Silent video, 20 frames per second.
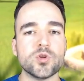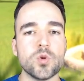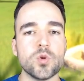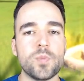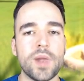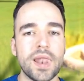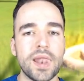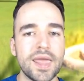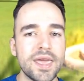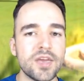
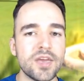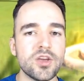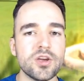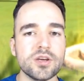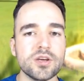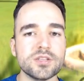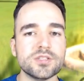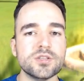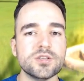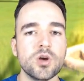
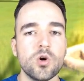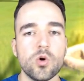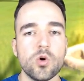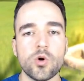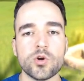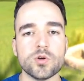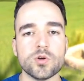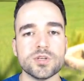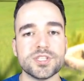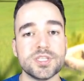Pelagius,
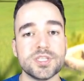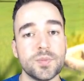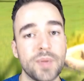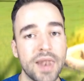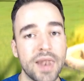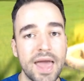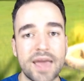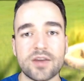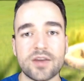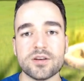or you'll see
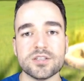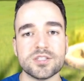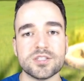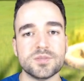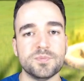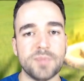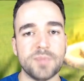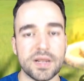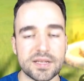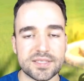Pelagius
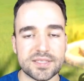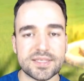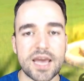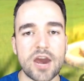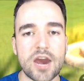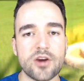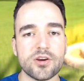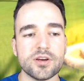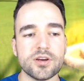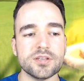
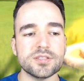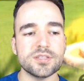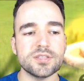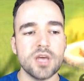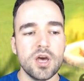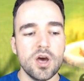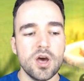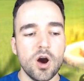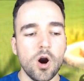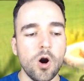Belisarius.
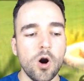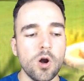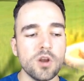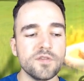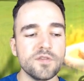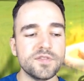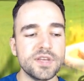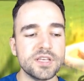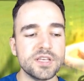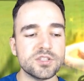All
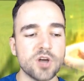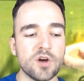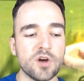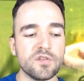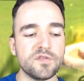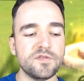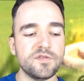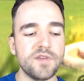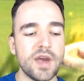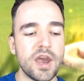of these are
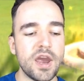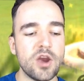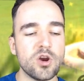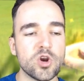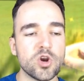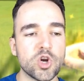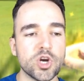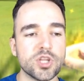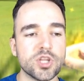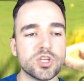very
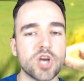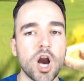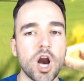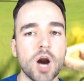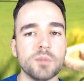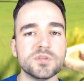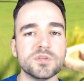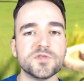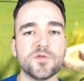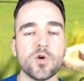good
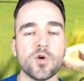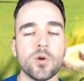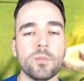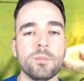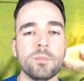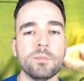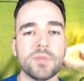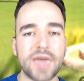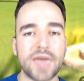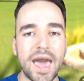comps for
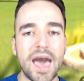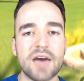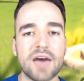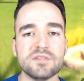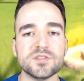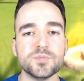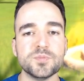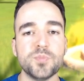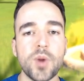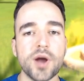
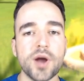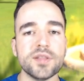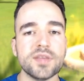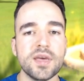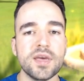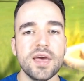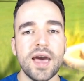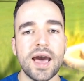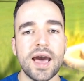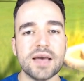Cavs, but as